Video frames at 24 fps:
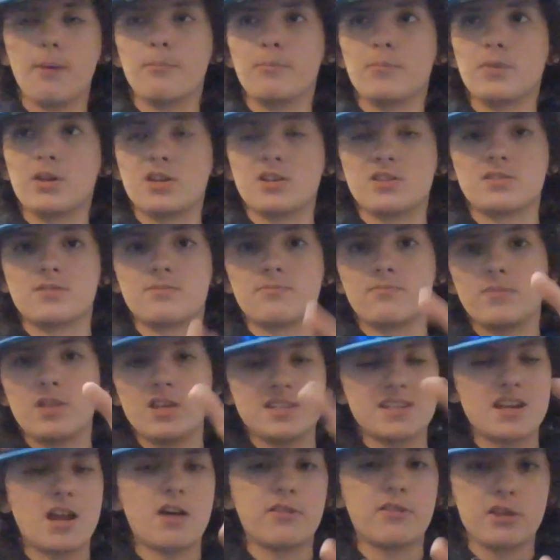Because
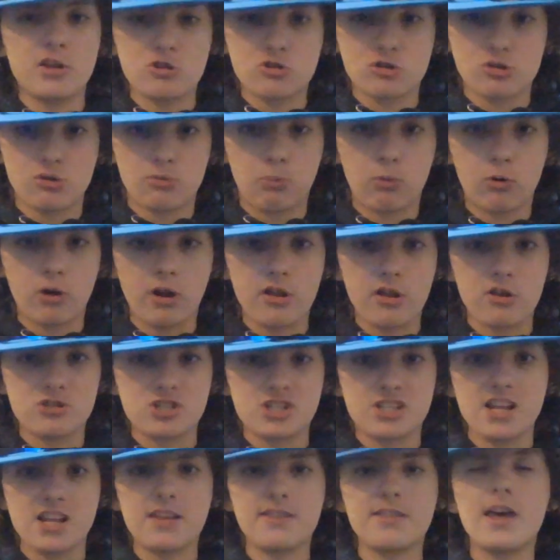he's not on the injury report, I
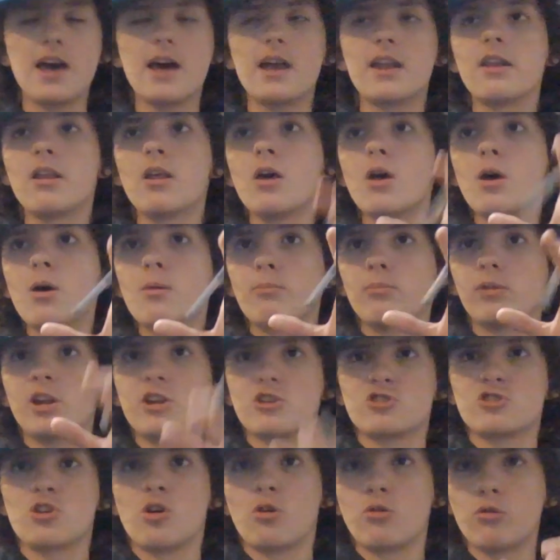understand that, but
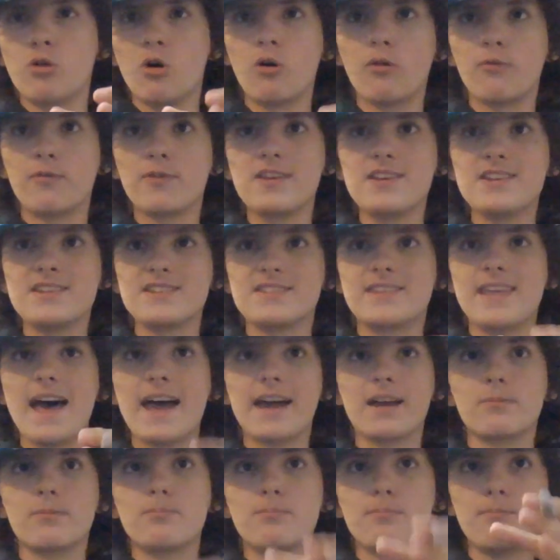I just don't know if he's
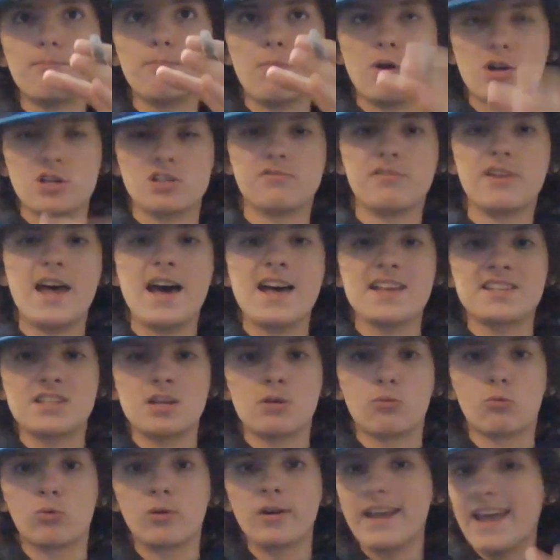that much of an
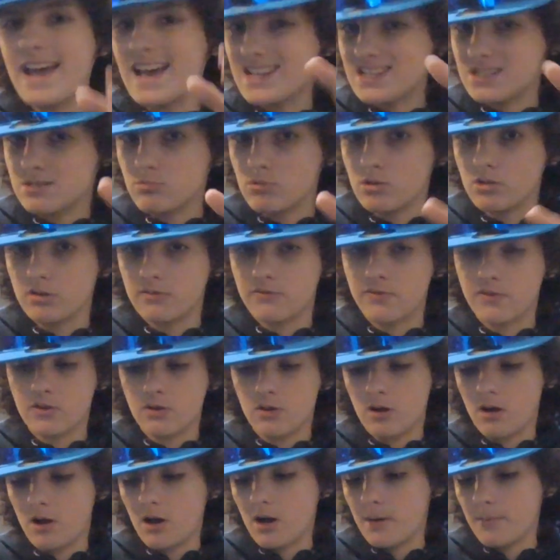asset where he has to be on
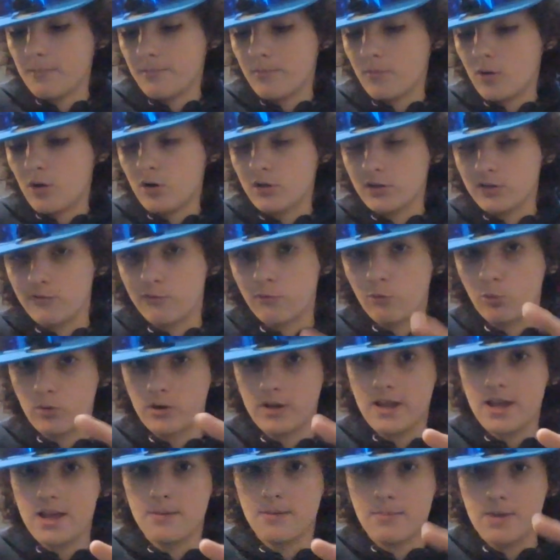the
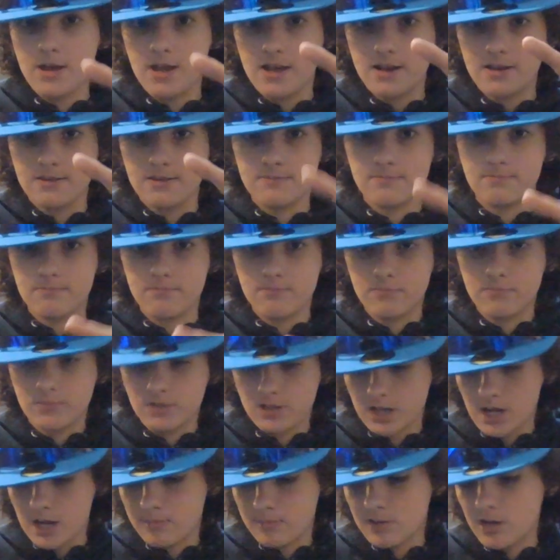48-man
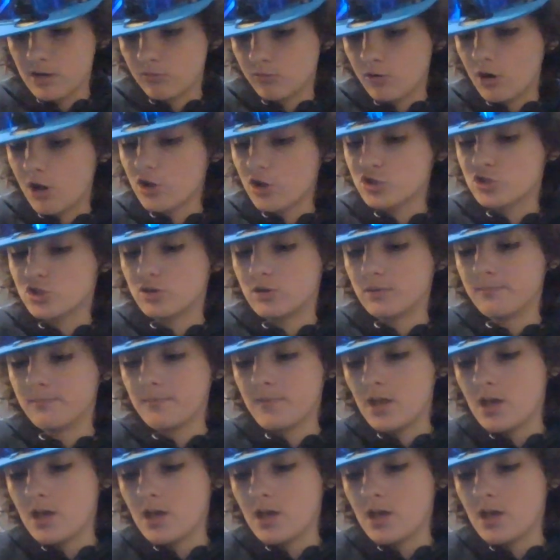game day roster.